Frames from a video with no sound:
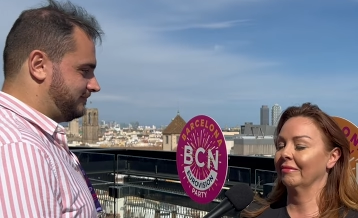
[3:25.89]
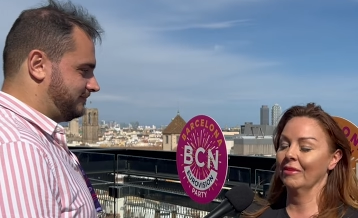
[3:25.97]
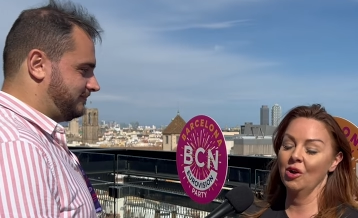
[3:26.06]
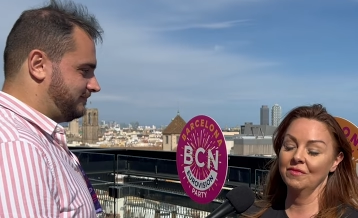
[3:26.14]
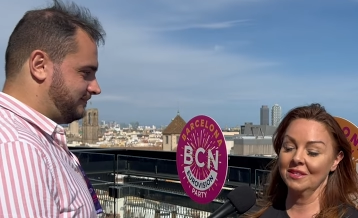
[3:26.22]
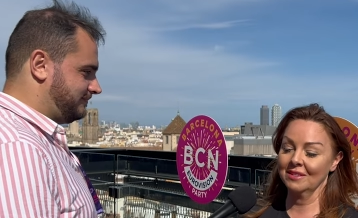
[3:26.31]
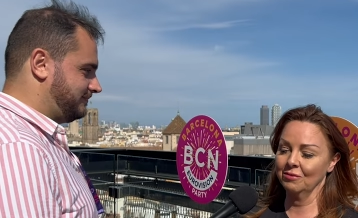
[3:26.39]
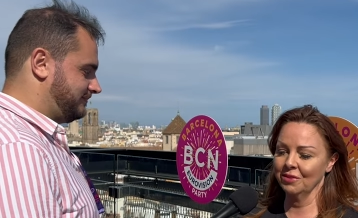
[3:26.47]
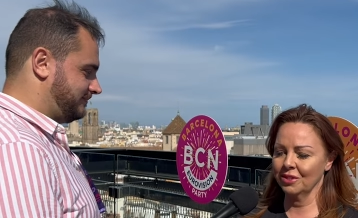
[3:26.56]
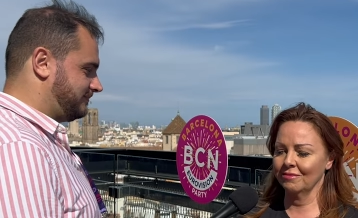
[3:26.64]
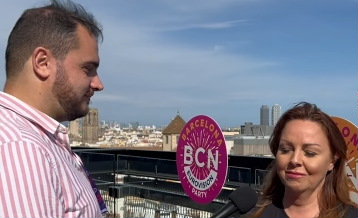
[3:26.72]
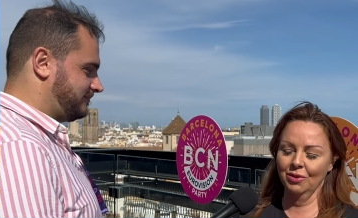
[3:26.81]
Speaker 1: Obviously,
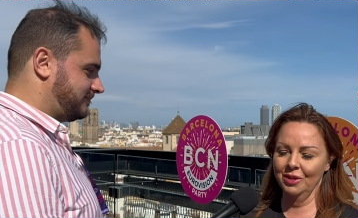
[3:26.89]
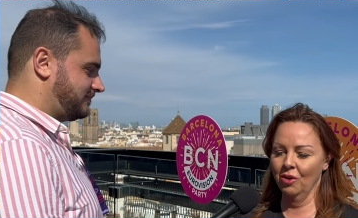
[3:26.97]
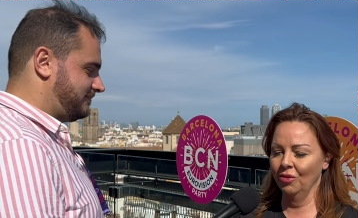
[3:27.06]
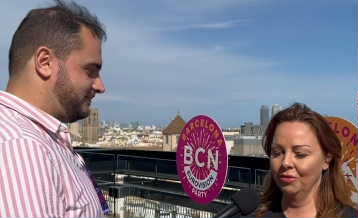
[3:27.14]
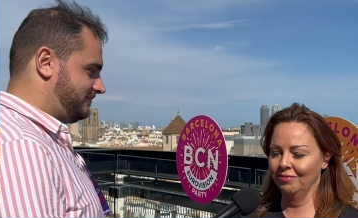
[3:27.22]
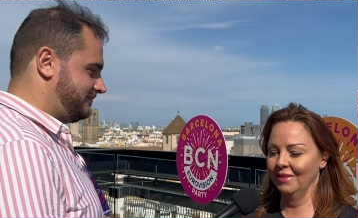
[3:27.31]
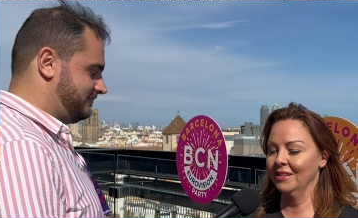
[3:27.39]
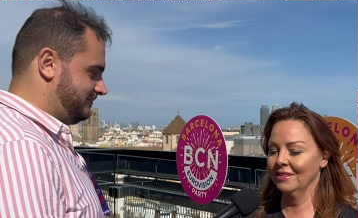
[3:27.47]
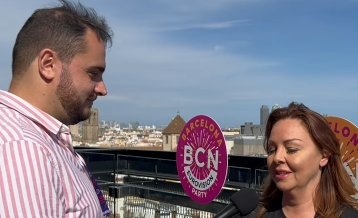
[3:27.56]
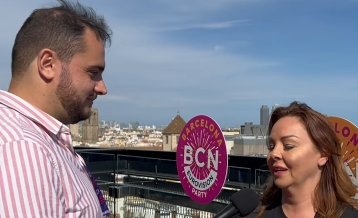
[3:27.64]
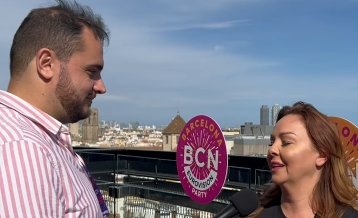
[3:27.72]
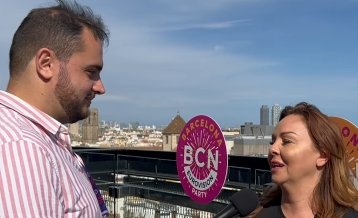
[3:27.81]
when all
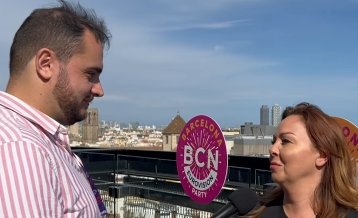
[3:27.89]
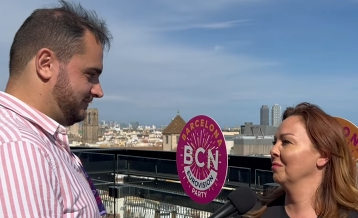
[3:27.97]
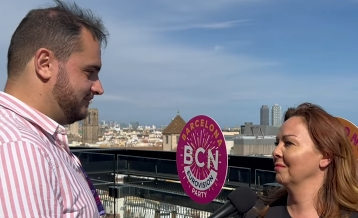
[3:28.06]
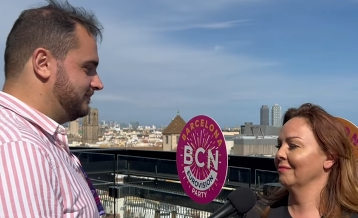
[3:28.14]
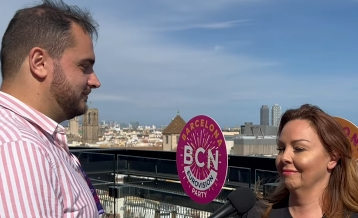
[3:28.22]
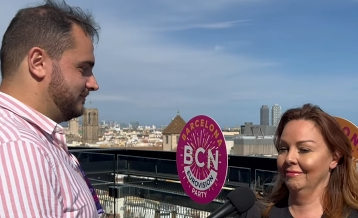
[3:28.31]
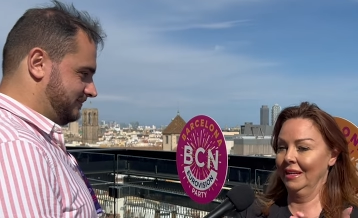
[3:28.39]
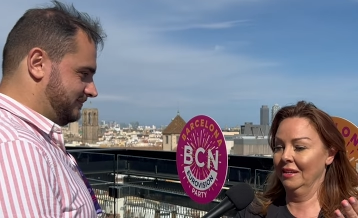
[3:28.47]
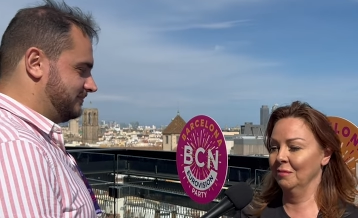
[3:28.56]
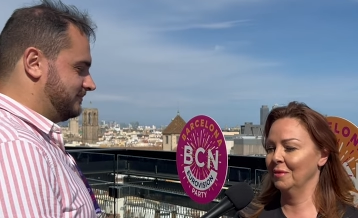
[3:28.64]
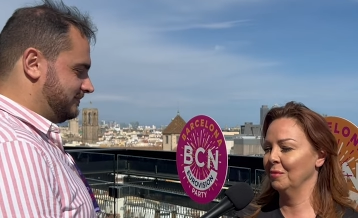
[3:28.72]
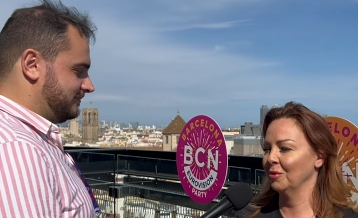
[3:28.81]
internet came in
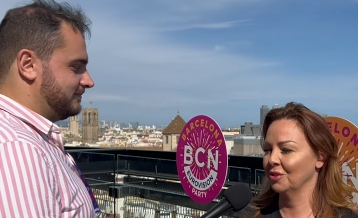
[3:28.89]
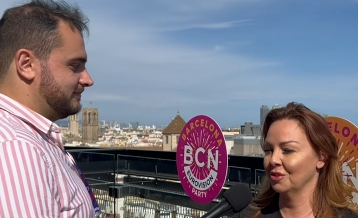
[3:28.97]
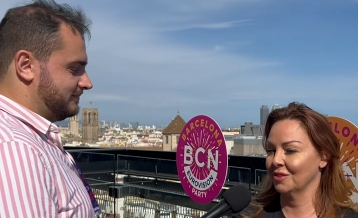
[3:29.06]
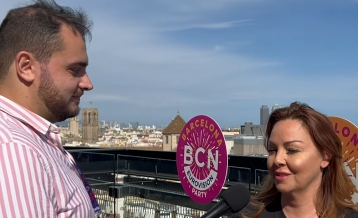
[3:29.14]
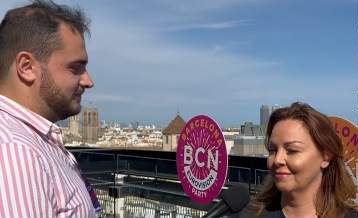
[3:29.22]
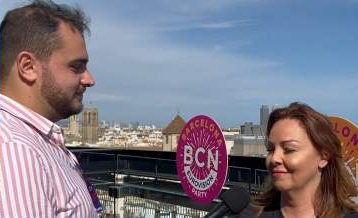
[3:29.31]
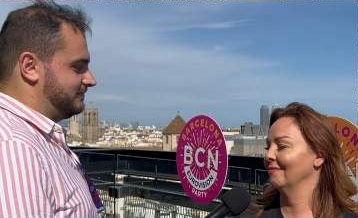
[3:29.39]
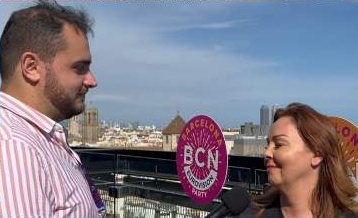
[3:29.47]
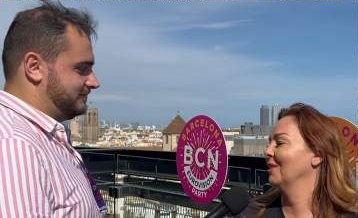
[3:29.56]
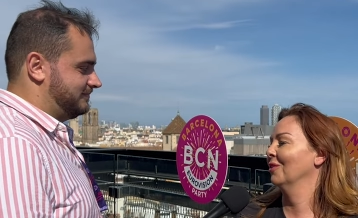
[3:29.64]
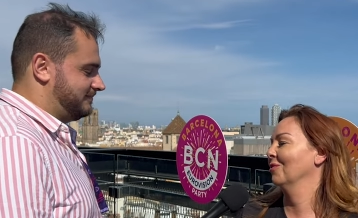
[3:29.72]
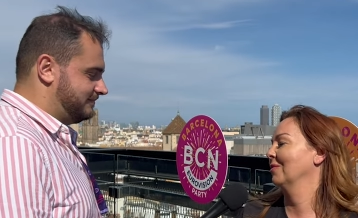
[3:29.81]
and people could just,
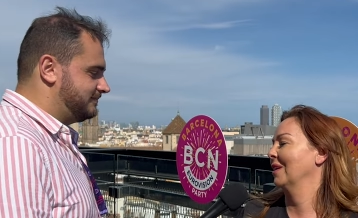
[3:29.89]
you know,